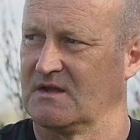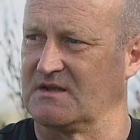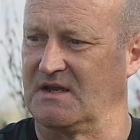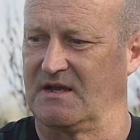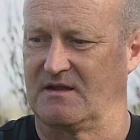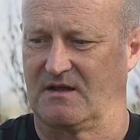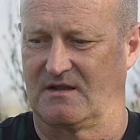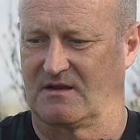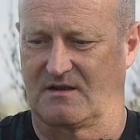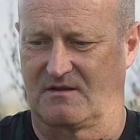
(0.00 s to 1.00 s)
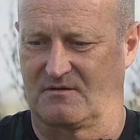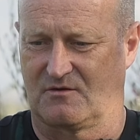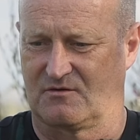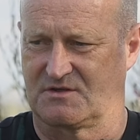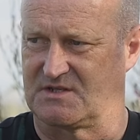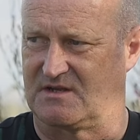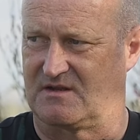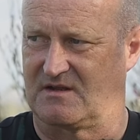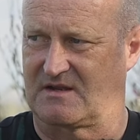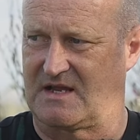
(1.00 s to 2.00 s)
Yeah, honestly,
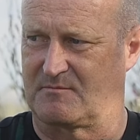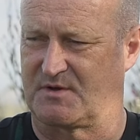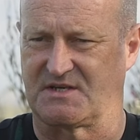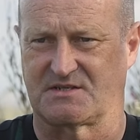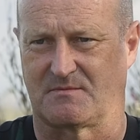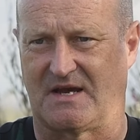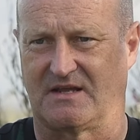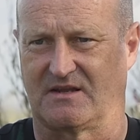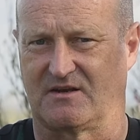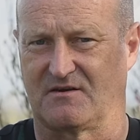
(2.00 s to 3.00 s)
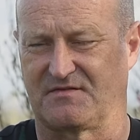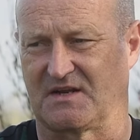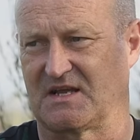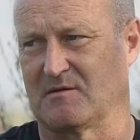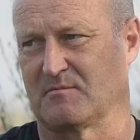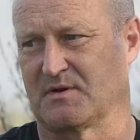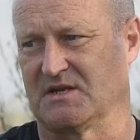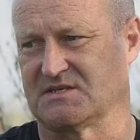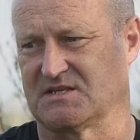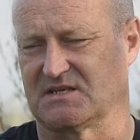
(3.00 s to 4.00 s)
I can't praise them highly enough and I can't
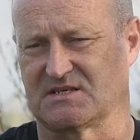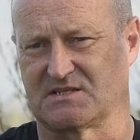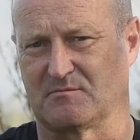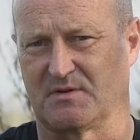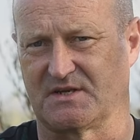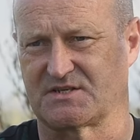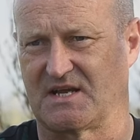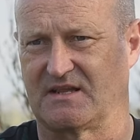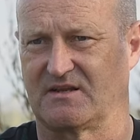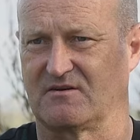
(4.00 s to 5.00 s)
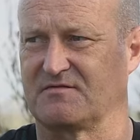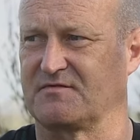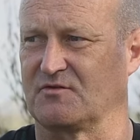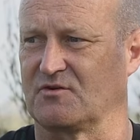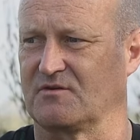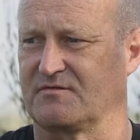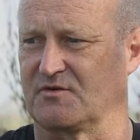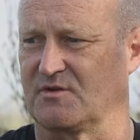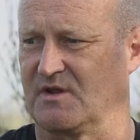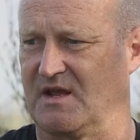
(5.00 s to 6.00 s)
praise the existing players highly enough
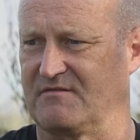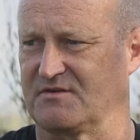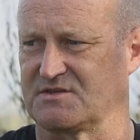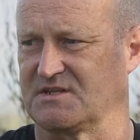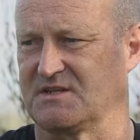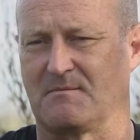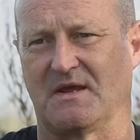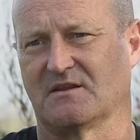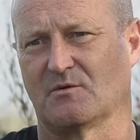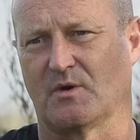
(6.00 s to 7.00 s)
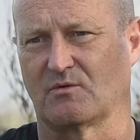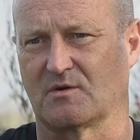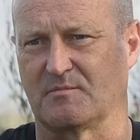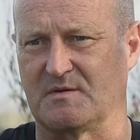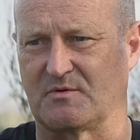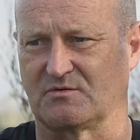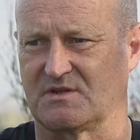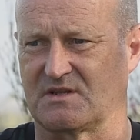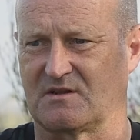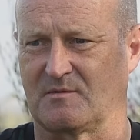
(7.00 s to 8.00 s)
for the efforts that they make to welcome people
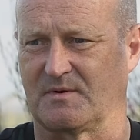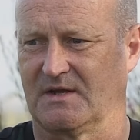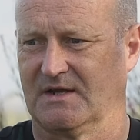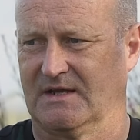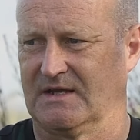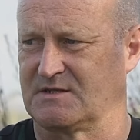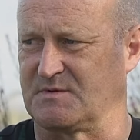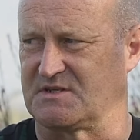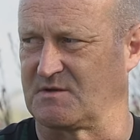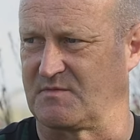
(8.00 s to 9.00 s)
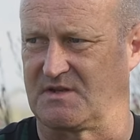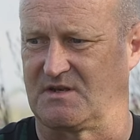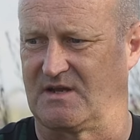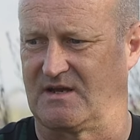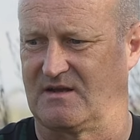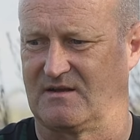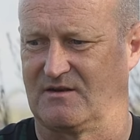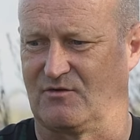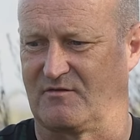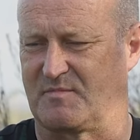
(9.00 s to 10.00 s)
to the club. It's been something that,
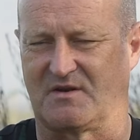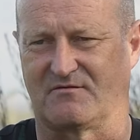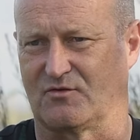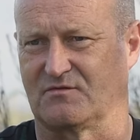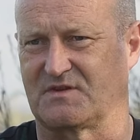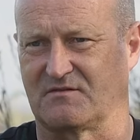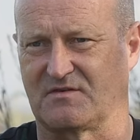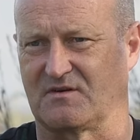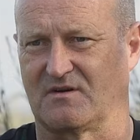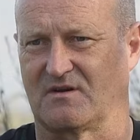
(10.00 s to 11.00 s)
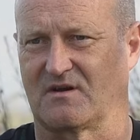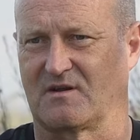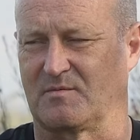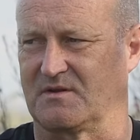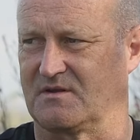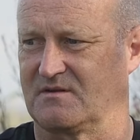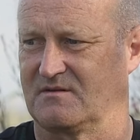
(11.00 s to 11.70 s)
you know, I've been involved in for a couple of